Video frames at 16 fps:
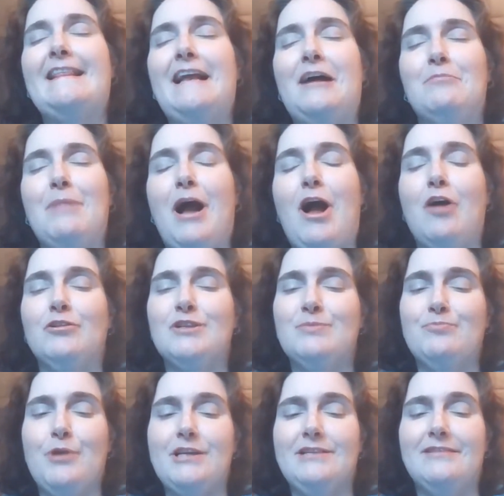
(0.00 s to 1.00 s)
um, I'll
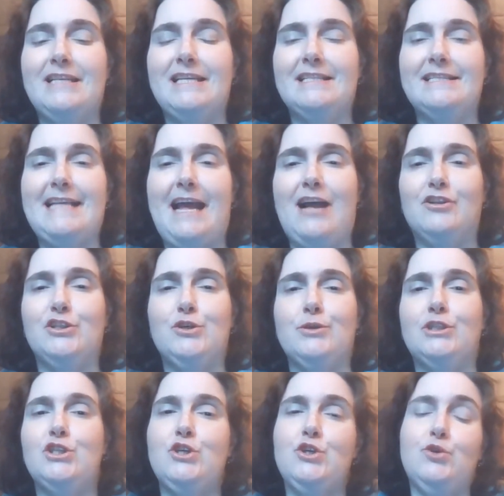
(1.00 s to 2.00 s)
spread this out to
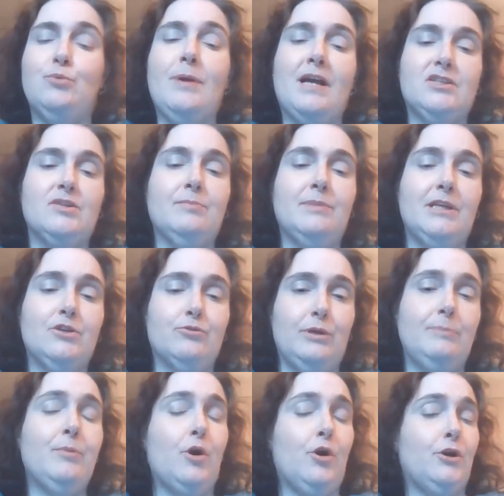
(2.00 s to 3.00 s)
a two, possibly
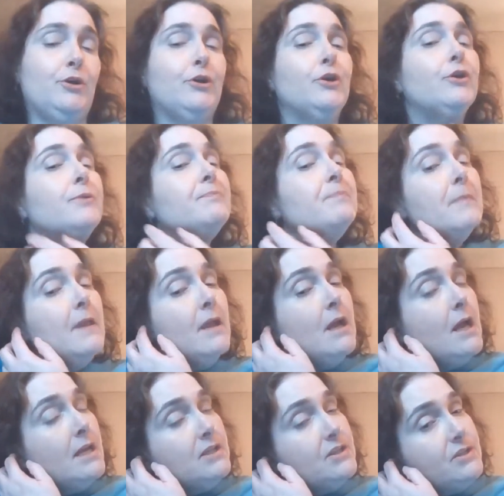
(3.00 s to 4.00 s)
three-parter.
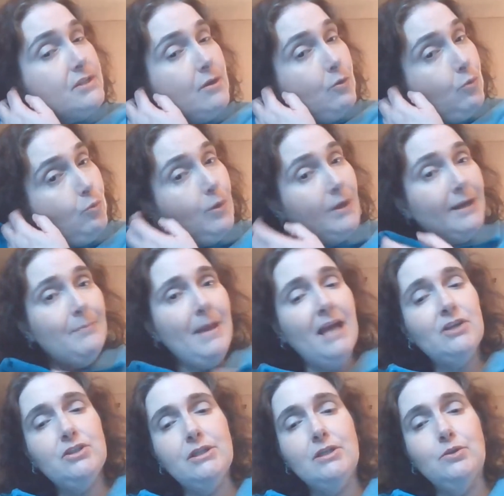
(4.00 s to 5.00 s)
So what I'm
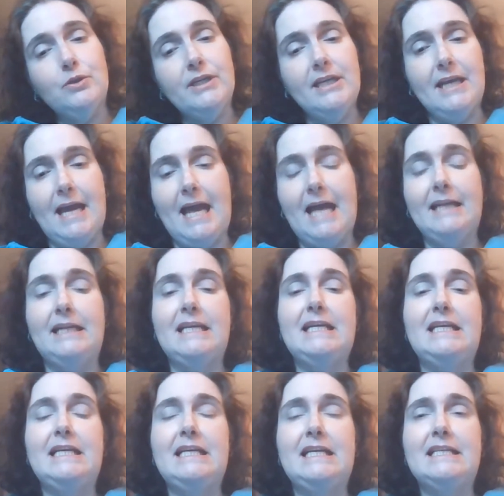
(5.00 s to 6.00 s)
actually looking at
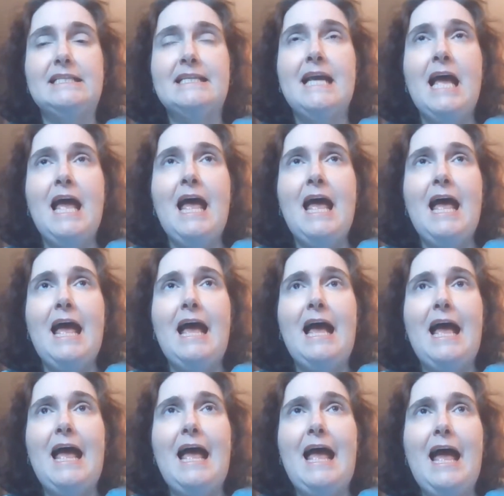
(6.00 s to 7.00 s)
is
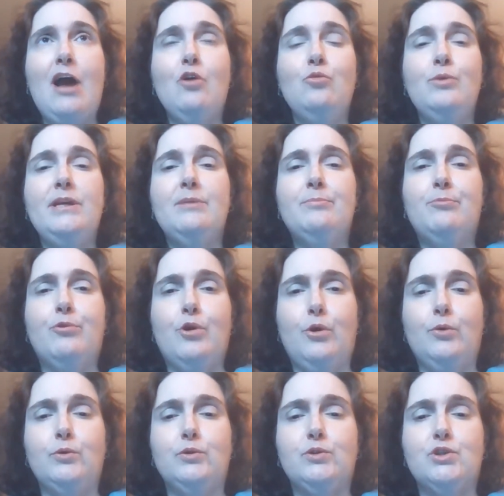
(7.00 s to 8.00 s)
how we
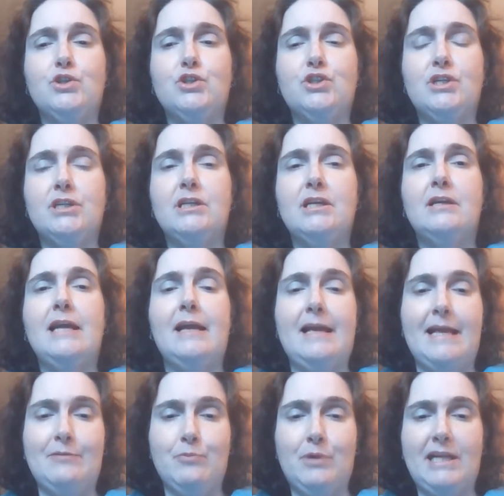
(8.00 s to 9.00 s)
approached,
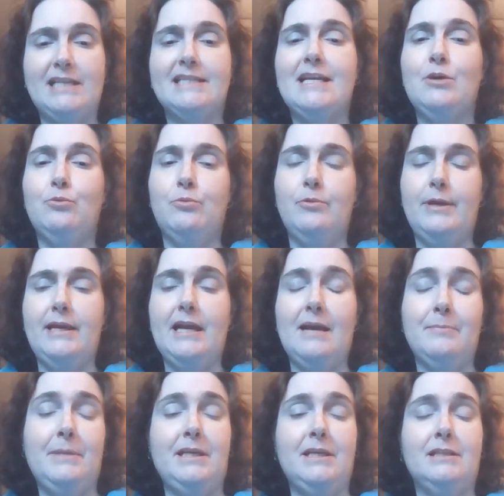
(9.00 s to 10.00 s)
and when I say we, I
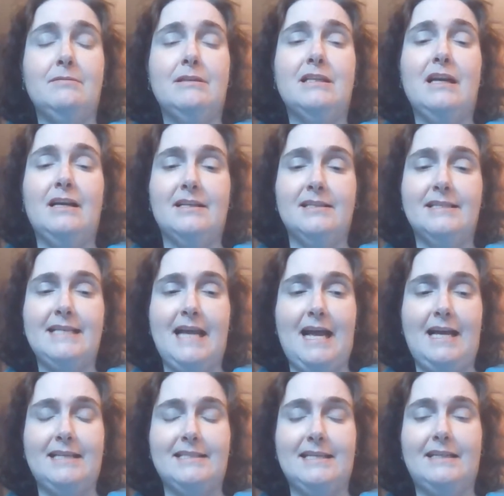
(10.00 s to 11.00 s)
mean us
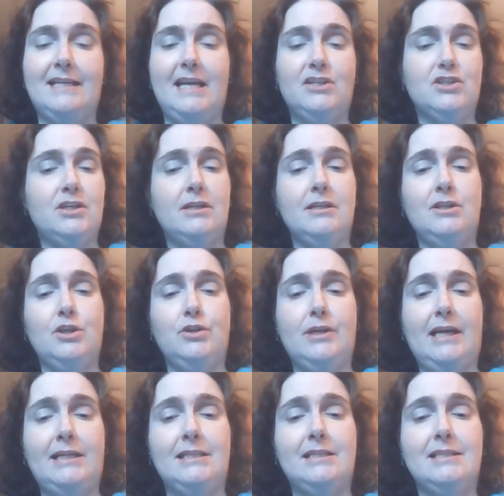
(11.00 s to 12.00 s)
as a nation in the
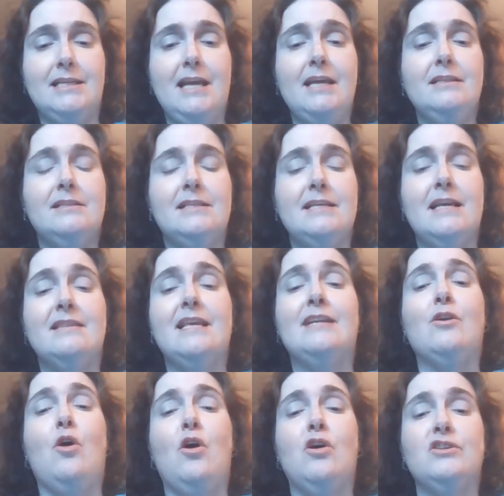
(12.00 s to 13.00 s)
United States, and
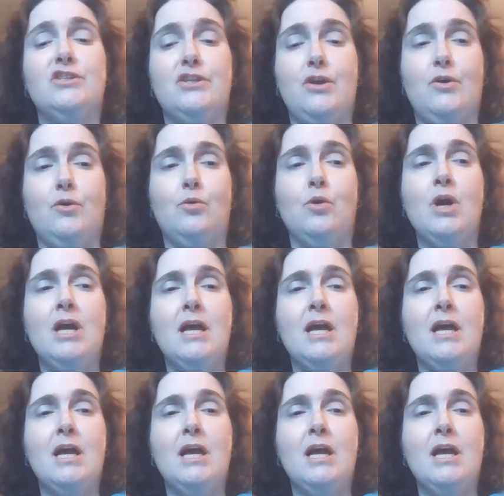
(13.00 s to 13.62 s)
then also,